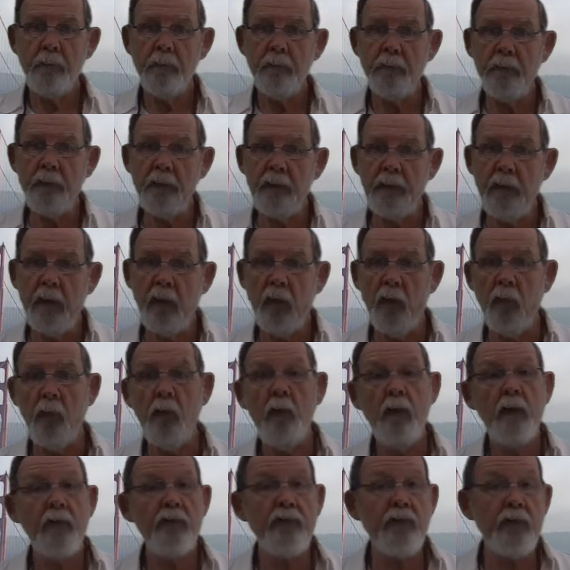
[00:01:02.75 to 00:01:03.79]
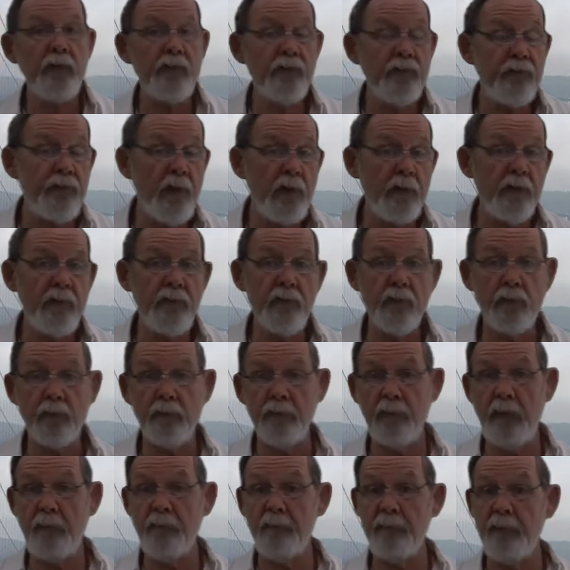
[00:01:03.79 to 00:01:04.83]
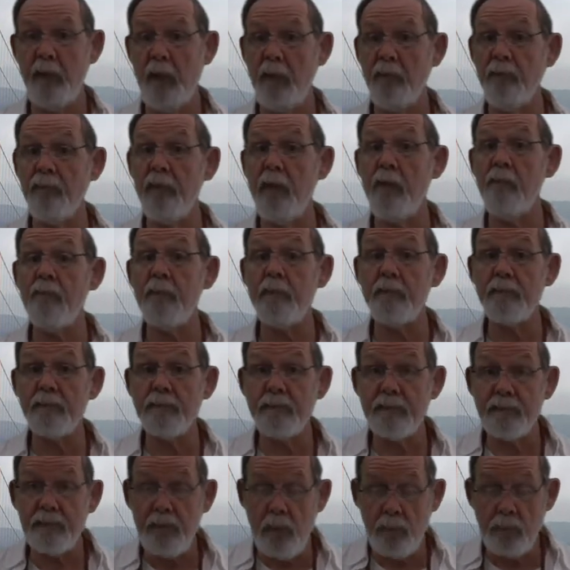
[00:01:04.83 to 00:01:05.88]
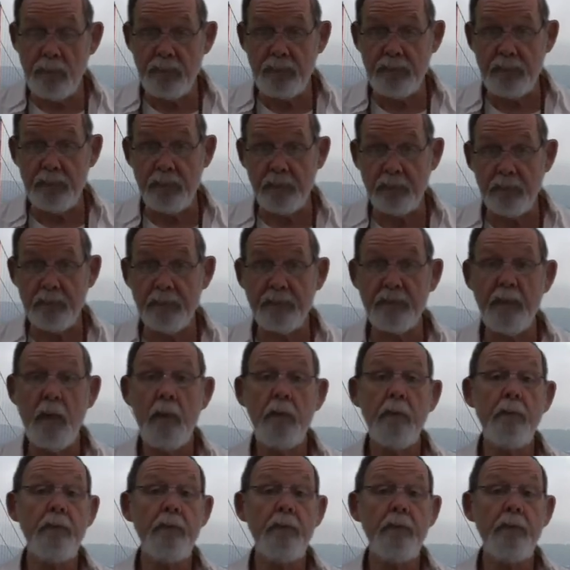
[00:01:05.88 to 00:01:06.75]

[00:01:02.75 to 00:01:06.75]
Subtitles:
Leo, the Sun in your 11th house of associates